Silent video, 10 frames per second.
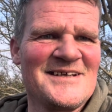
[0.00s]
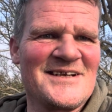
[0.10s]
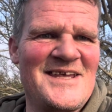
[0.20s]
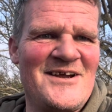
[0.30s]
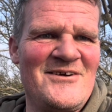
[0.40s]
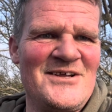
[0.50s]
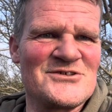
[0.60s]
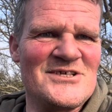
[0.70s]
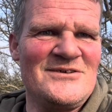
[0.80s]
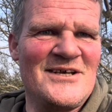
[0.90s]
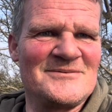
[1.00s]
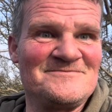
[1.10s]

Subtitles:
I'm going to get her out and show you.